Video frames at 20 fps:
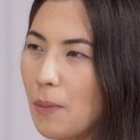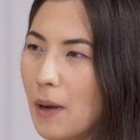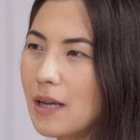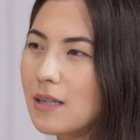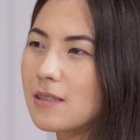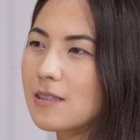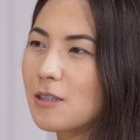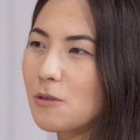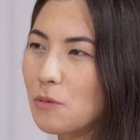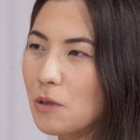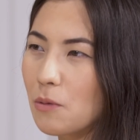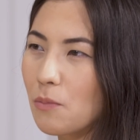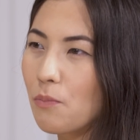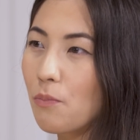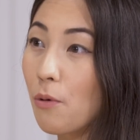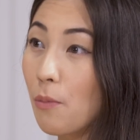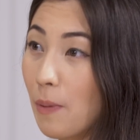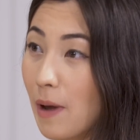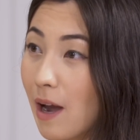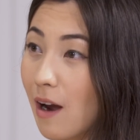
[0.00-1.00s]
pays to be
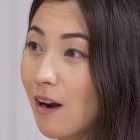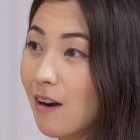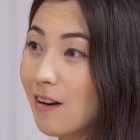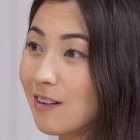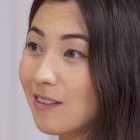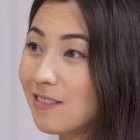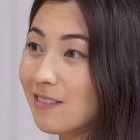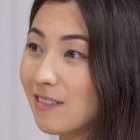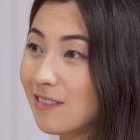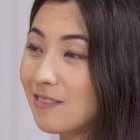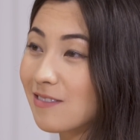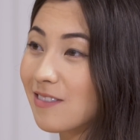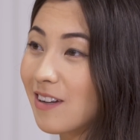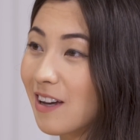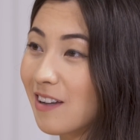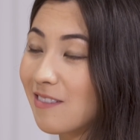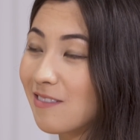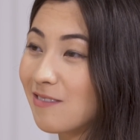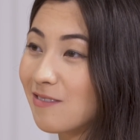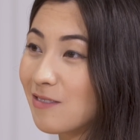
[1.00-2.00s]
prepared. Yeah.
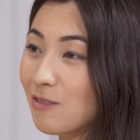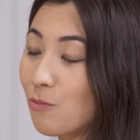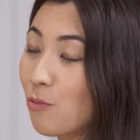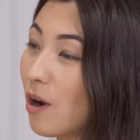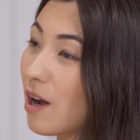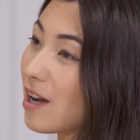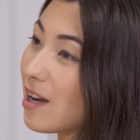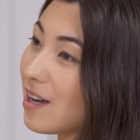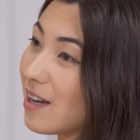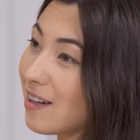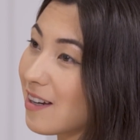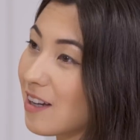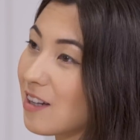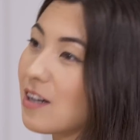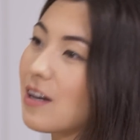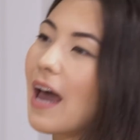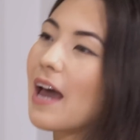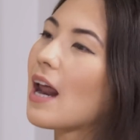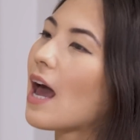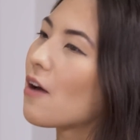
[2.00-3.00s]

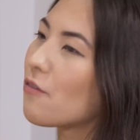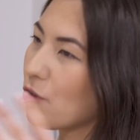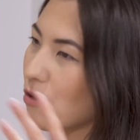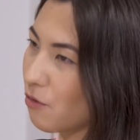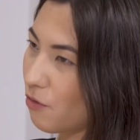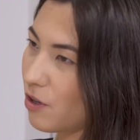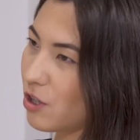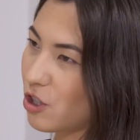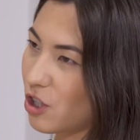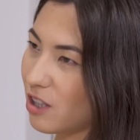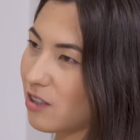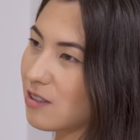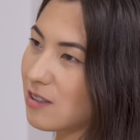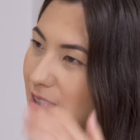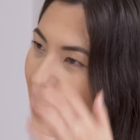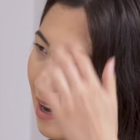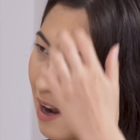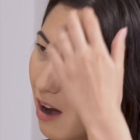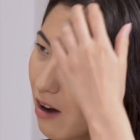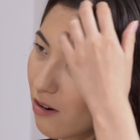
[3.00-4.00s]
And have your vision
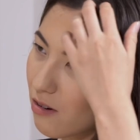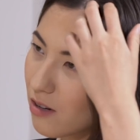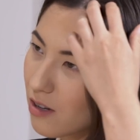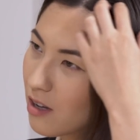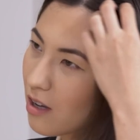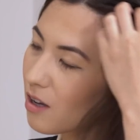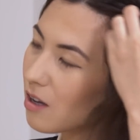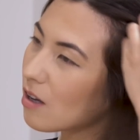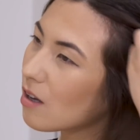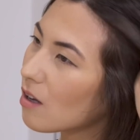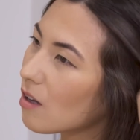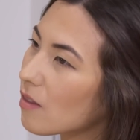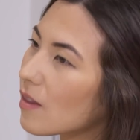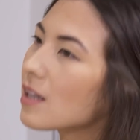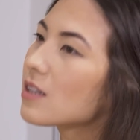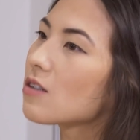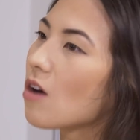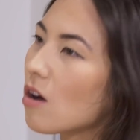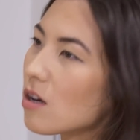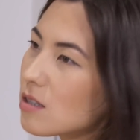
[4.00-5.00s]
set out.
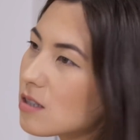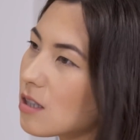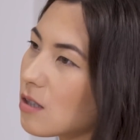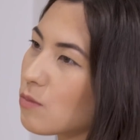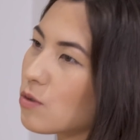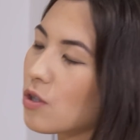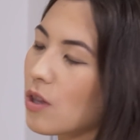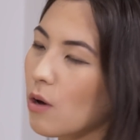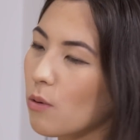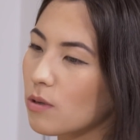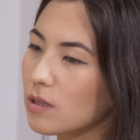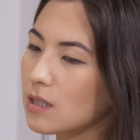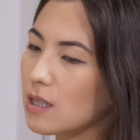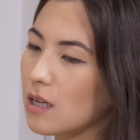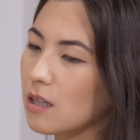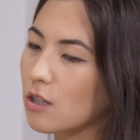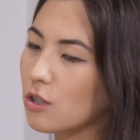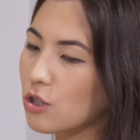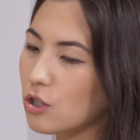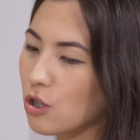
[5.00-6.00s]
That's awesome. So that was
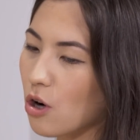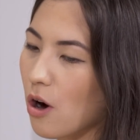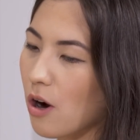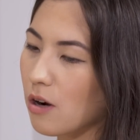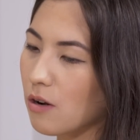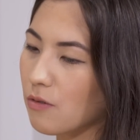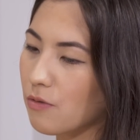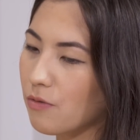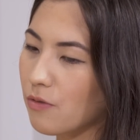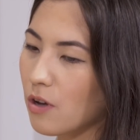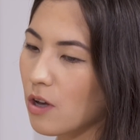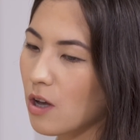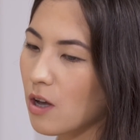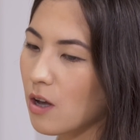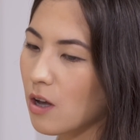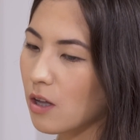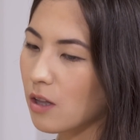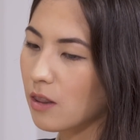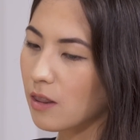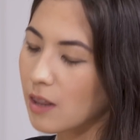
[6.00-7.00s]
like the start of
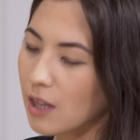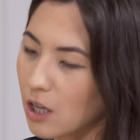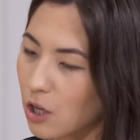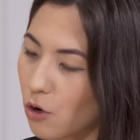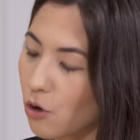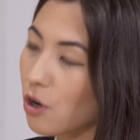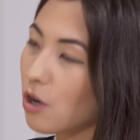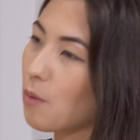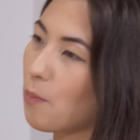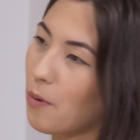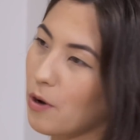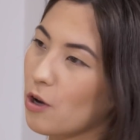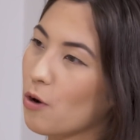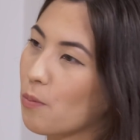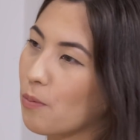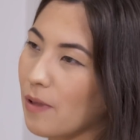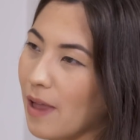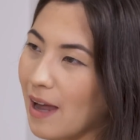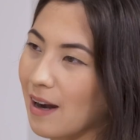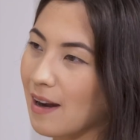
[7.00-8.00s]
you're going to put your
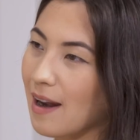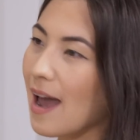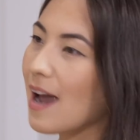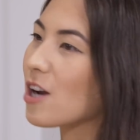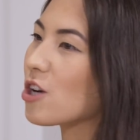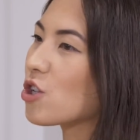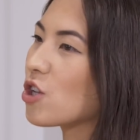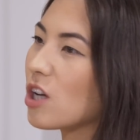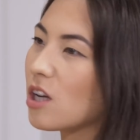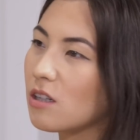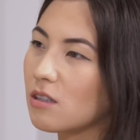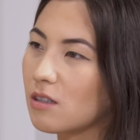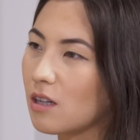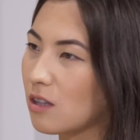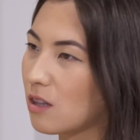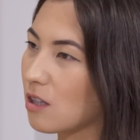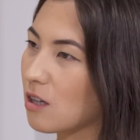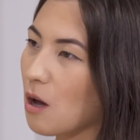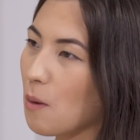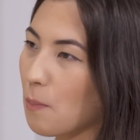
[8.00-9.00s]
plan in action,
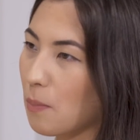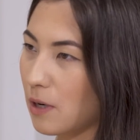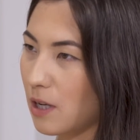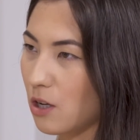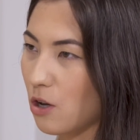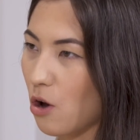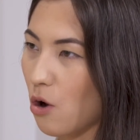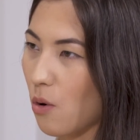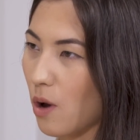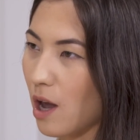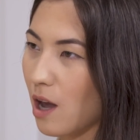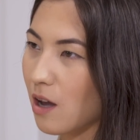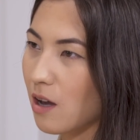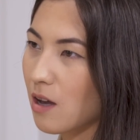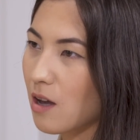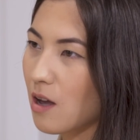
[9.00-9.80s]
get the company going.